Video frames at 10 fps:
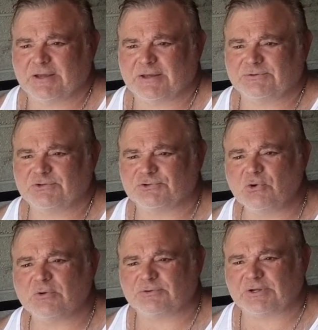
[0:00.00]
just
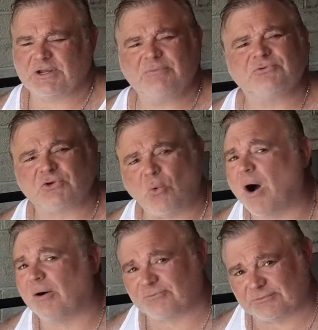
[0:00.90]
do it every so
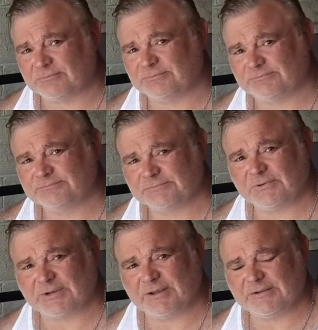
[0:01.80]
often.
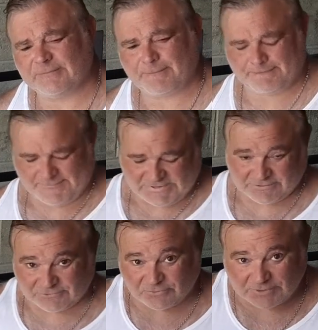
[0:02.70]
Okay. Here we